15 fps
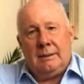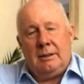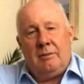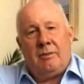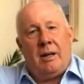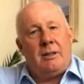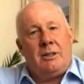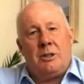
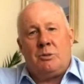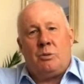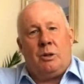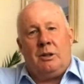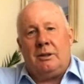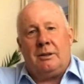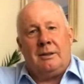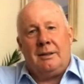Juventus
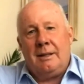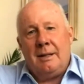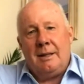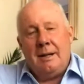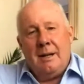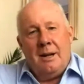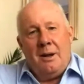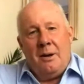
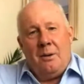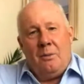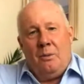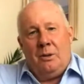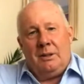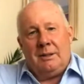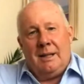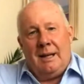
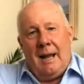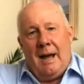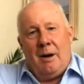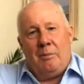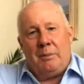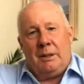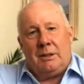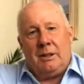wouldn't
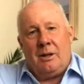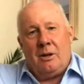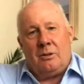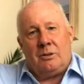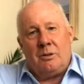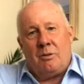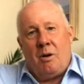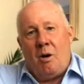allow me to go
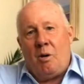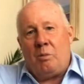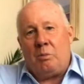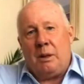to Rome,